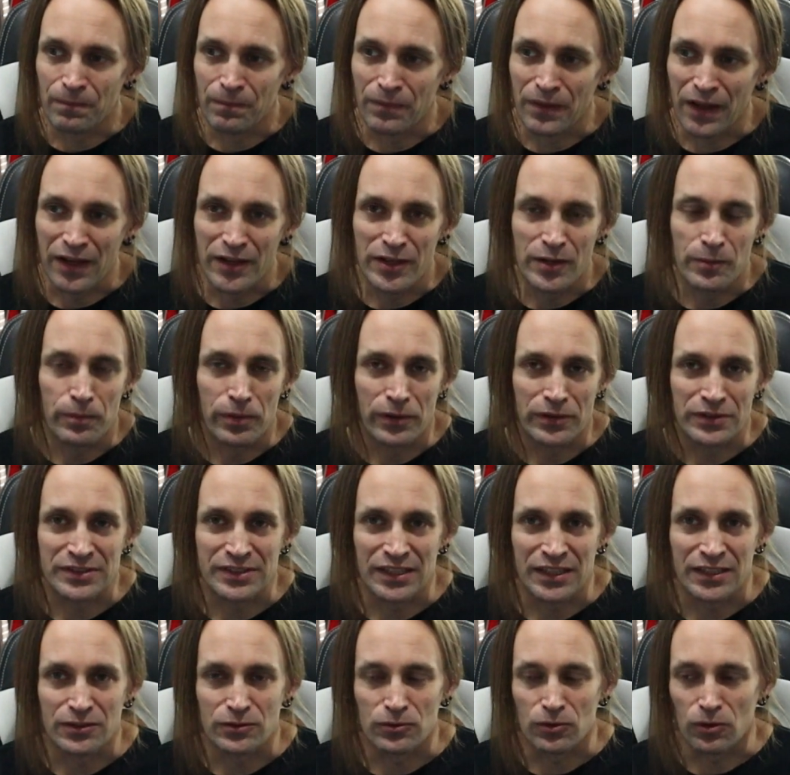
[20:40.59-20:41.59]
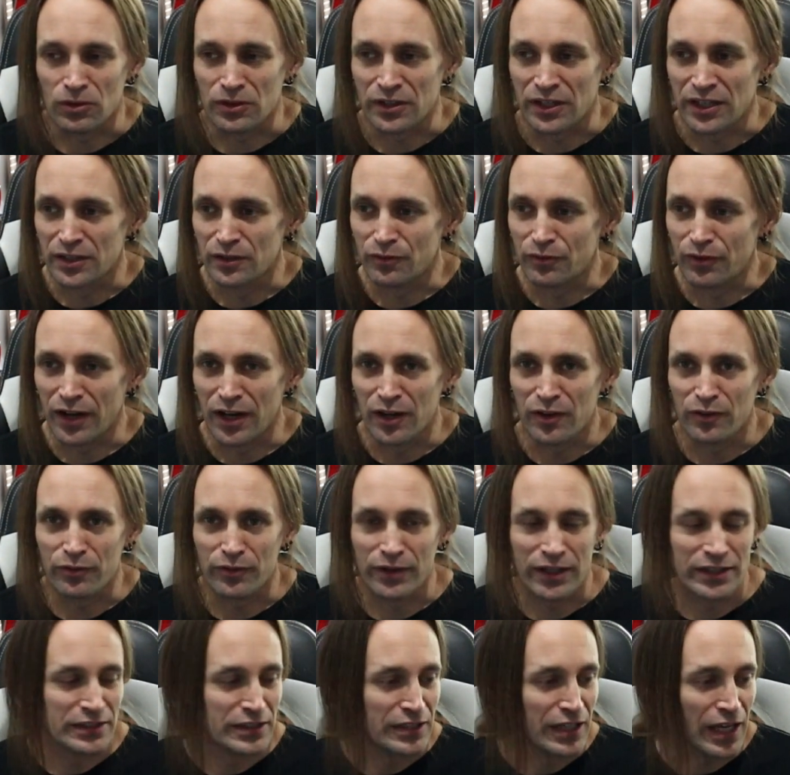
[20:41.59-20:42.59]
90% or 95,
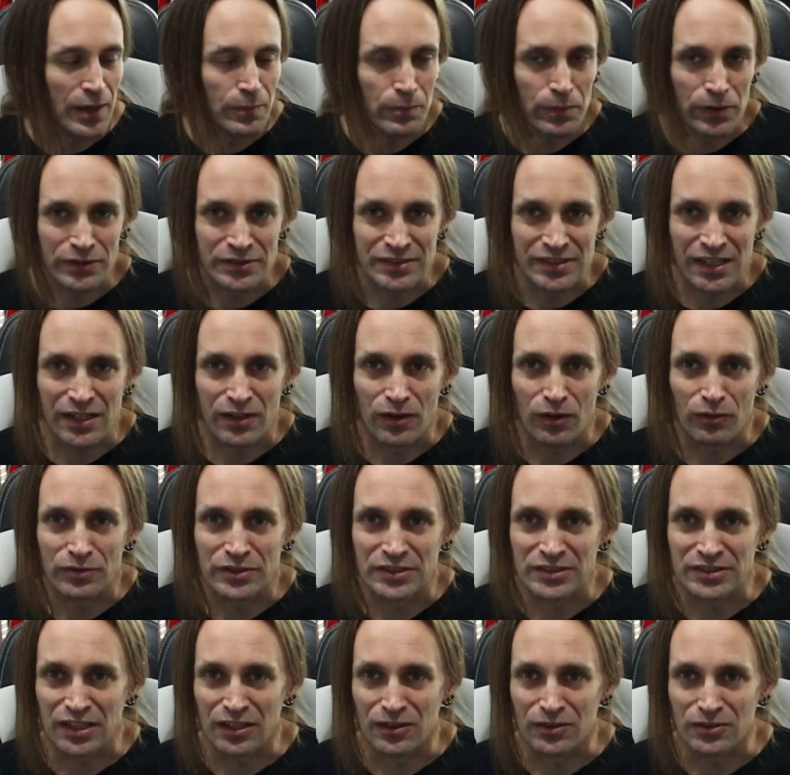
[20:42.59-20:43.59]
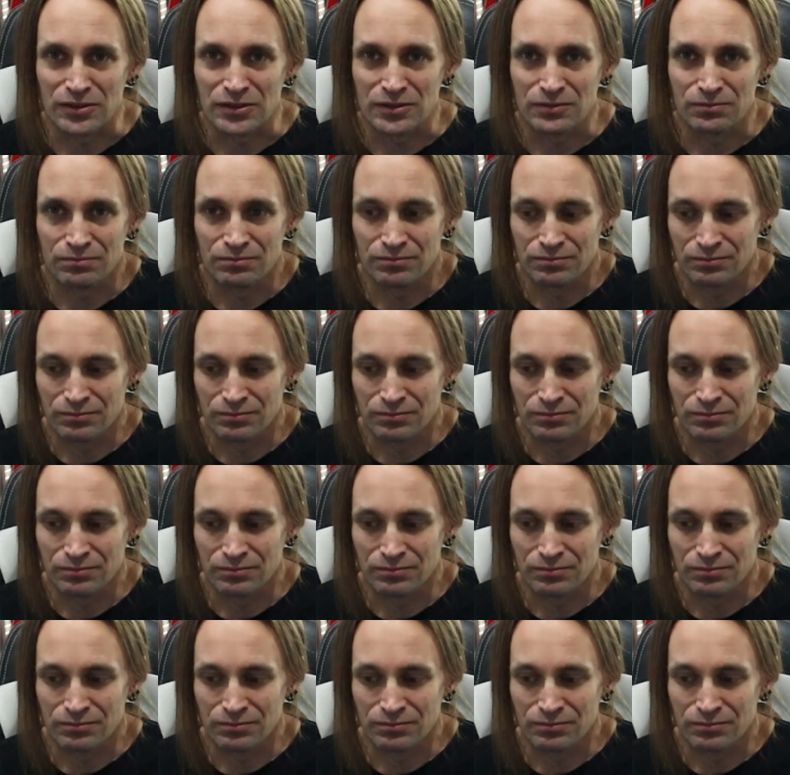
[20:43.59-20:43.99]
99% of the sound